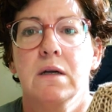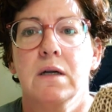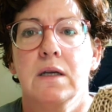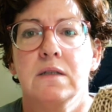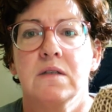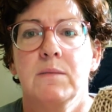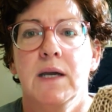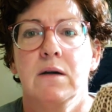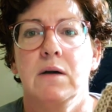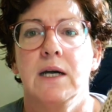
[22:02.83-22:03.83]
and
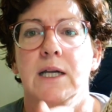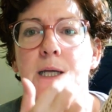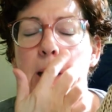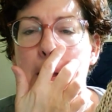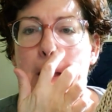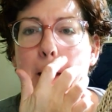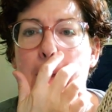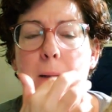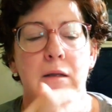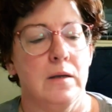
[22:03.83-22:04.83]
somehow I
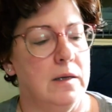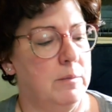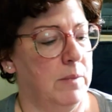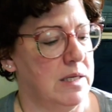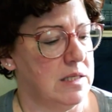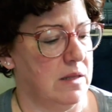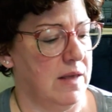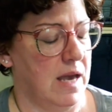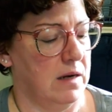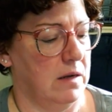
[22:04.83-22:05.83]
messed
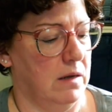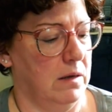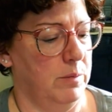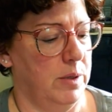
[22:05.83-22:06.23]
that up.